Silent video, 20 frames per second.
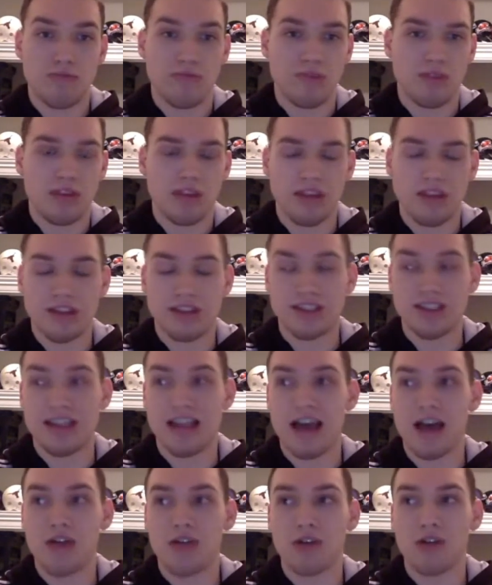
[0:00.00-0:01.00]
he's
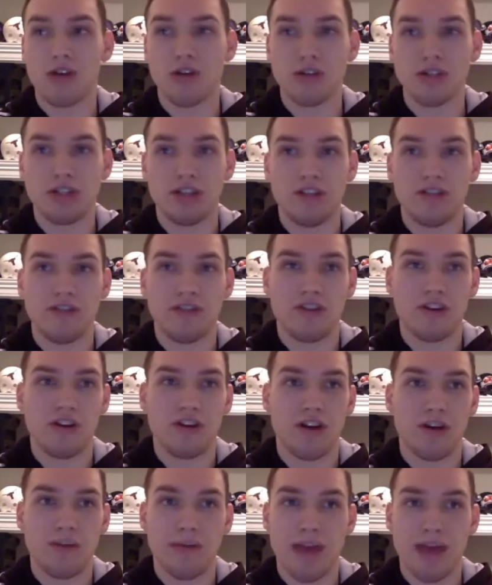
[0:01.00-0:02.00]
now coaching
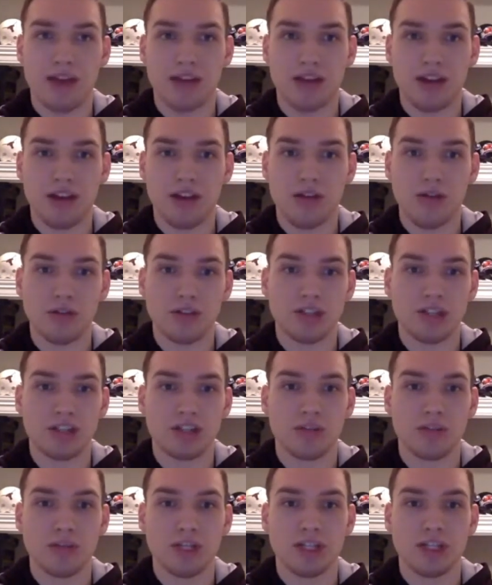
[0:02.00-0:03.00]
for a MAC title,
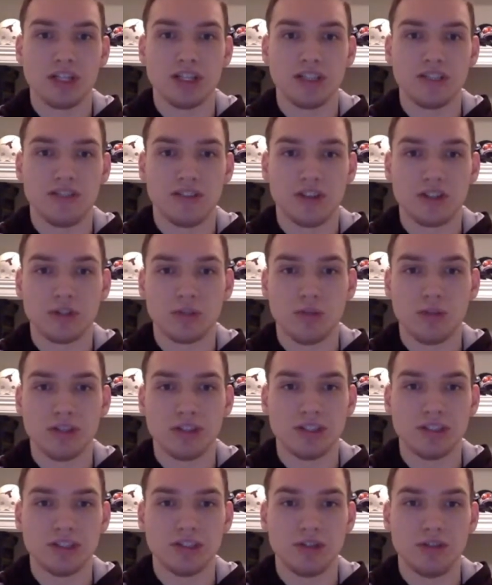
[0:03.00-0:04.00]
Central Michigan's first one
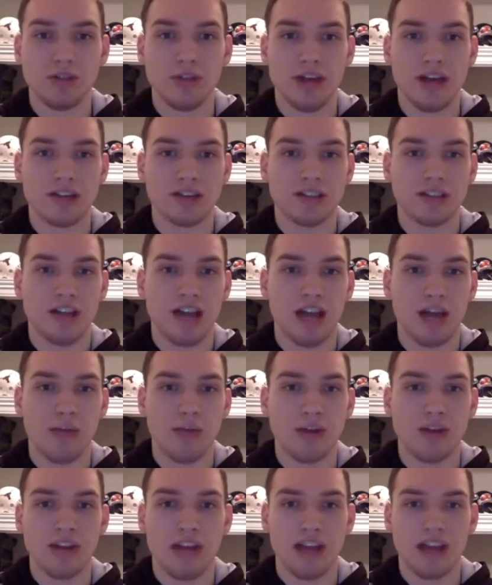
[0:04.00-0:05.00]
since 2009
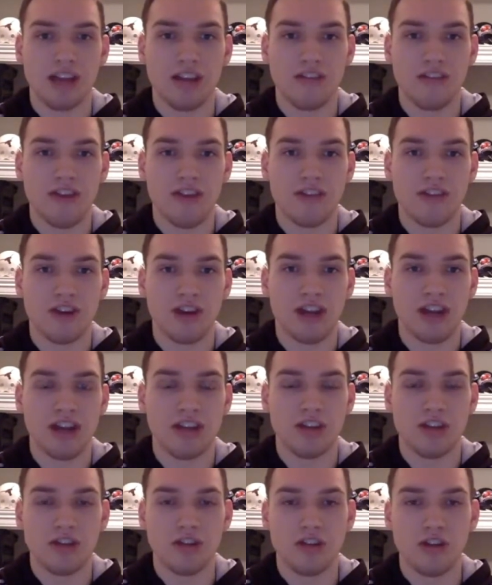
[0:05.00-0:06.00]
when Dan LeFevre and
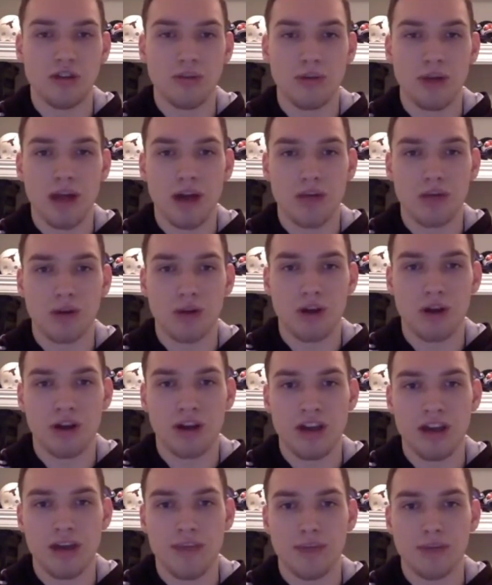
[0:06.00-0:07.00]
Antonio Brown were on
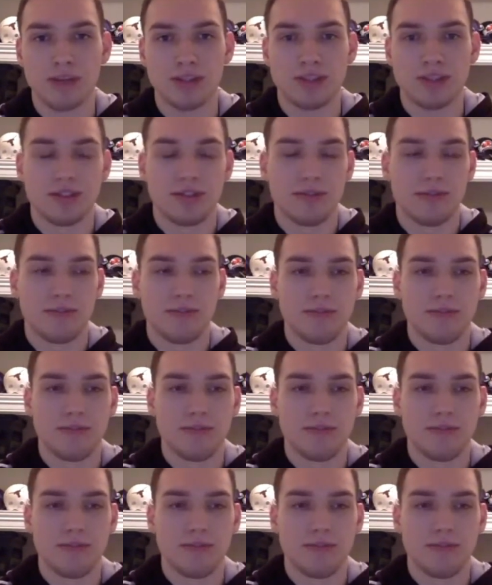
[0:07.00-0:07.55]
campus.